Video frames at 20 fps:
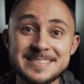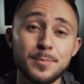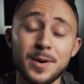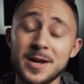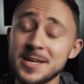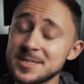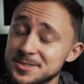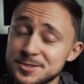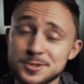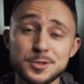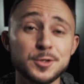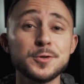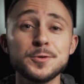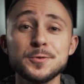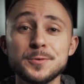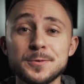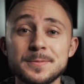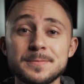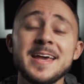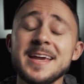but it's
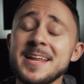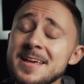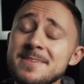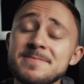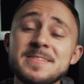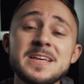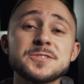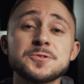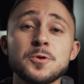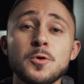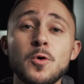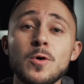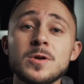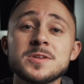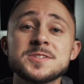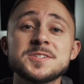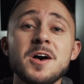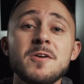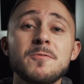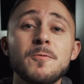true. Any of these recording
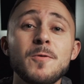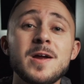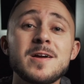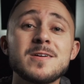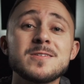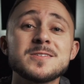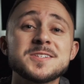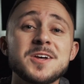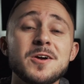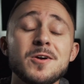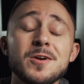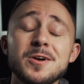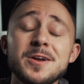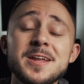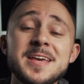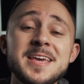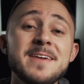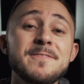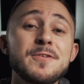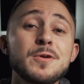softwares are gonna
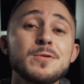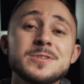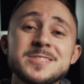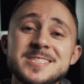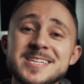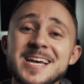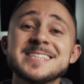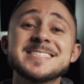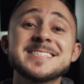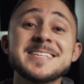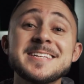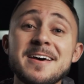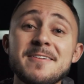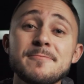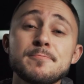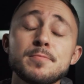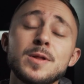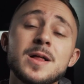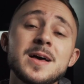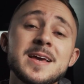give you just enough
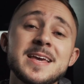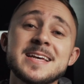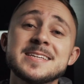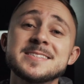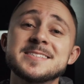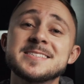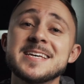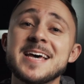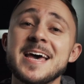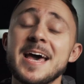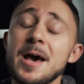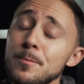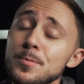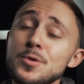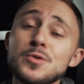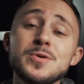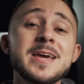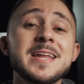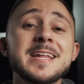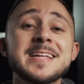plugins to help
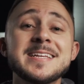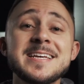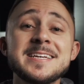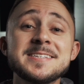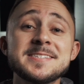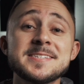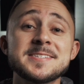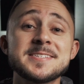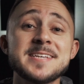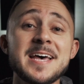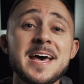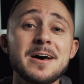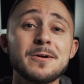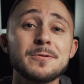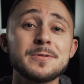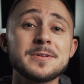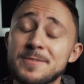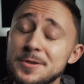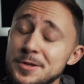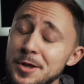you get a decent
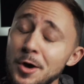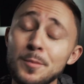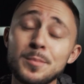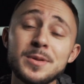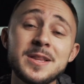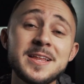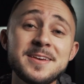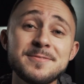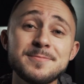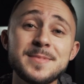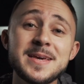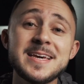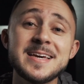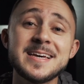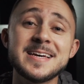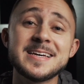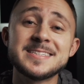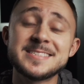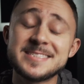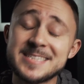sound. If you don't believe me,
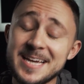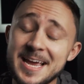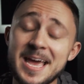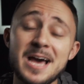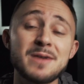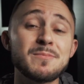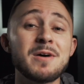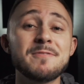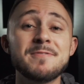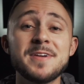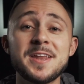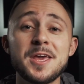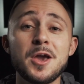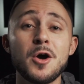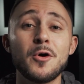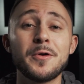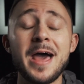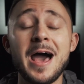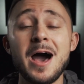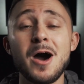check out my video
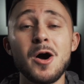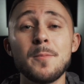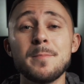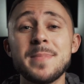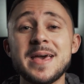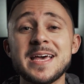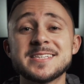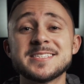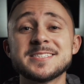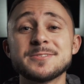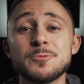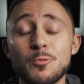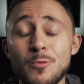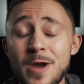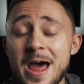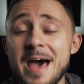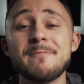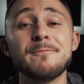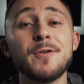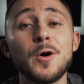on how I mix
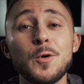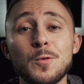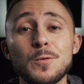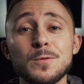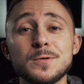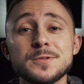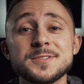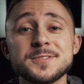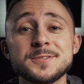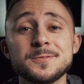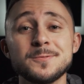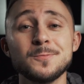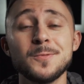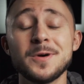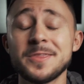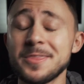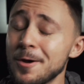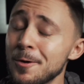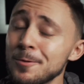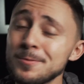rap vocals
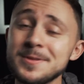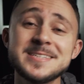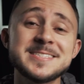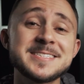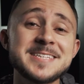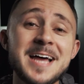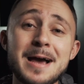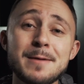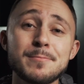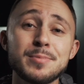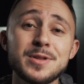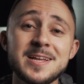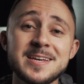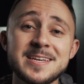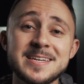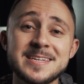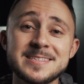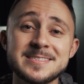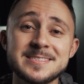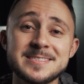with only stock
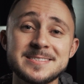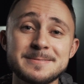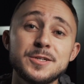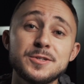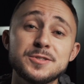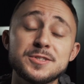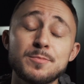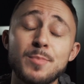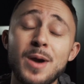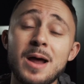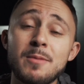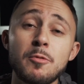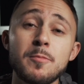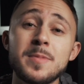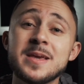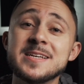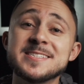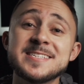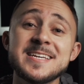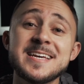plugins. You should probably
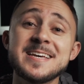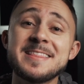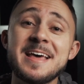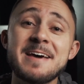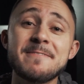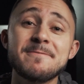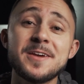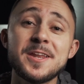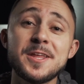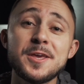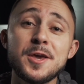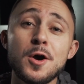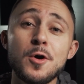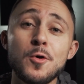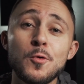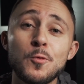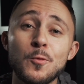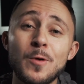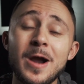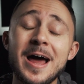be seeing that video
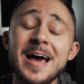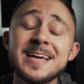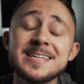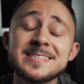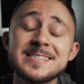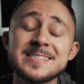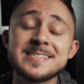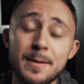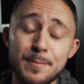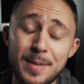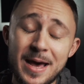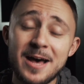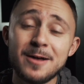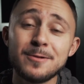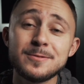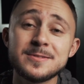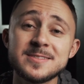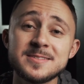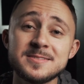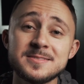right about